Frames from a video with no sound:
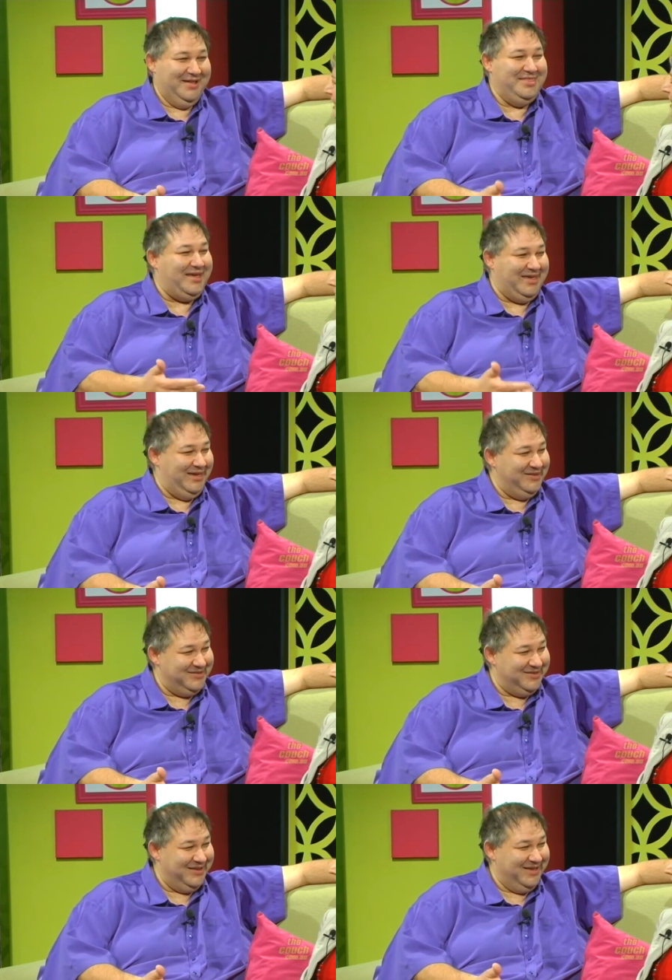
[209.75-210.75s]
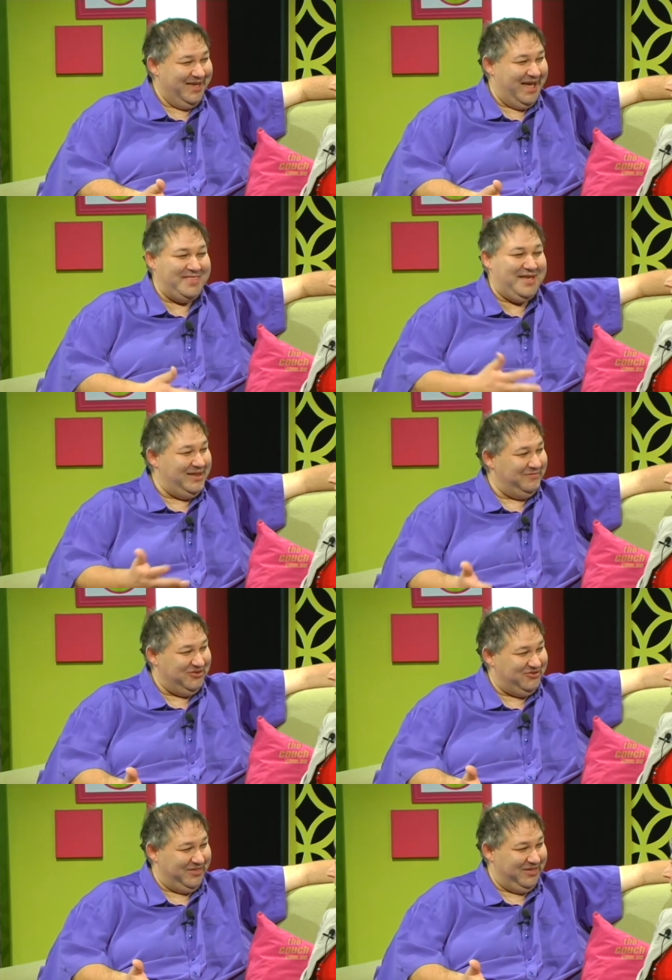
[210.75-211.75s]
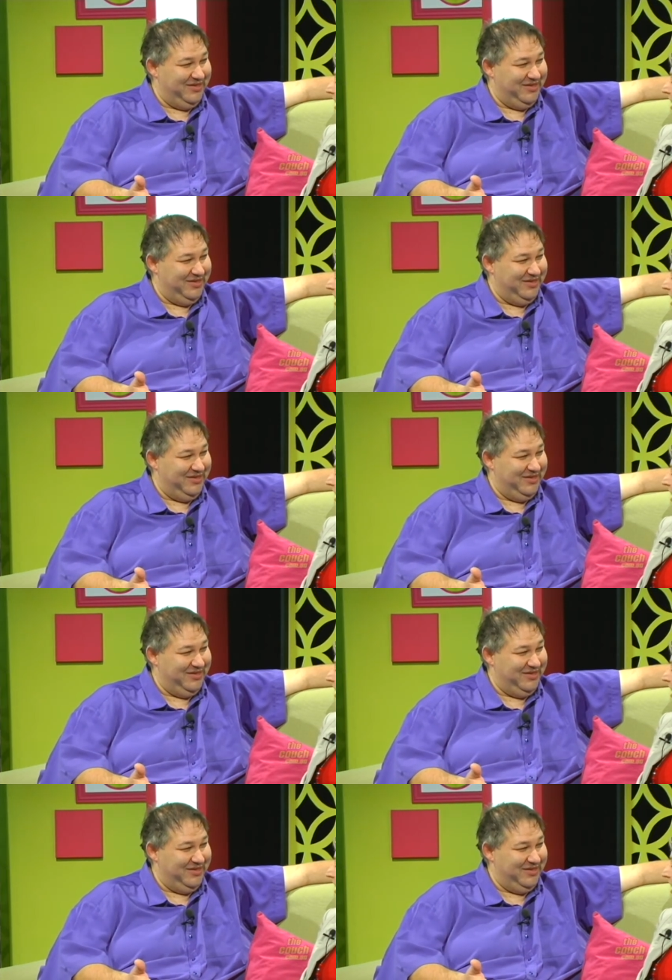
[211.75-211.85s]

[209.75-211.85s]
they kissed and they love each other.